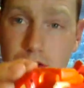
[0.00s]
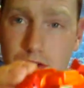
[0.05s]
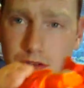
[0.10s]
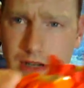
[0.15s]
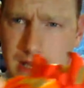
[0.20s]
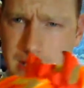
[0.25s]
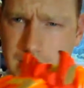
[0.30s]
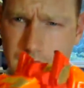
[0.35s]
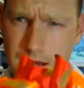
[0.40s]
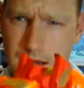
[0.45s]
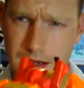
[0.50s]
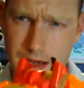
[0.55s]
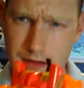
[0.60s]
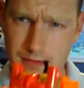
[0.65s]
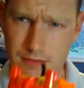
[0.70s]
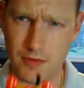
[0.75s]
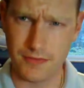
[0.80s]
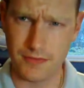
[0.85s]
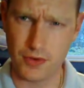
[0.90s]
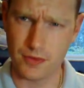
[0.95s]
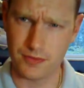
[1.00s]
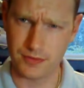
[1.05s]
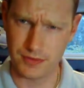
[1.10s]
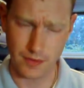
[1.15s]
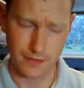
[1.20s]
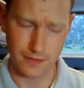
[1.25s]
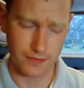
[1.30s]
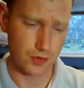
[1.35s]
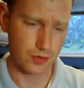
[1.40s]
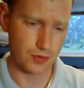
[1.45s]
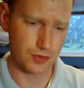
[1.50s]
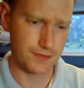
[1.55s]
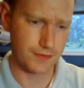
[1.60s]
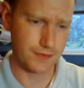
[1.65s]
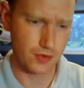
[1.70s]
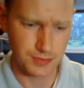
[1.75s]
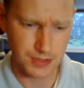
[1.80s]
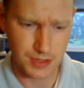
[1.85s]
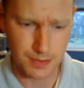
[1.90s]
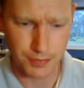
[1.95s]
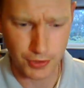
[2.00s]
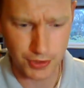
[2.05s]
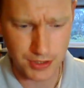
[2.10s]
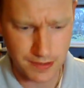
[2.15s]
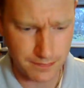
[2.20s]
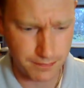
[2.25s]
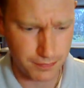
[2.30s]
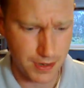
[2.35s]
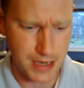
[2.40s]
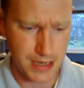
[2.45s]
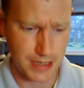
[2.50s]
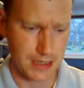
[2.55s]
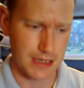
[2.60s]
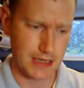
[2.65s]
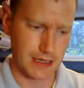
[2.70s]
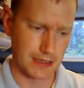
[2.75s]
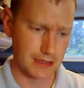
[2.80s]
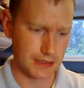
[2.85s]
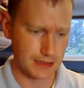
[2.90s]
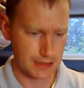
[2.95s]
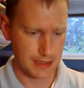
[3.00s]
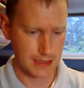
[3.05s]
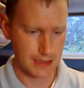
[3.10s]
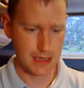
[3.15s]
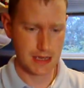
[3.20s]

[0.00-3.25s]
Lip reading: Predacon leader and of course forms the body of Predaking.